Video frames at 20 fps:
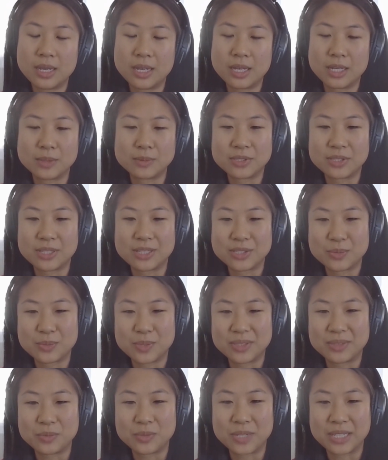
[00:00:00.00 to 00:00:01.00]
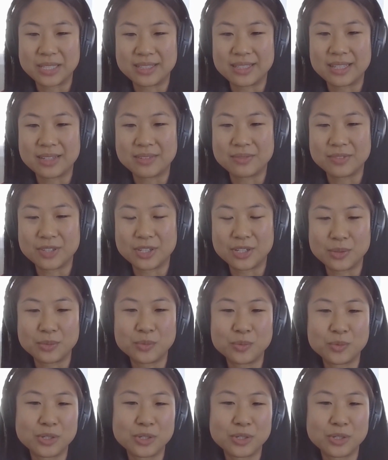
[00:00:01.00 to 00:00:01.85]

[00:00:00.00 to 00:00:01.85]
So that's one way to get involved.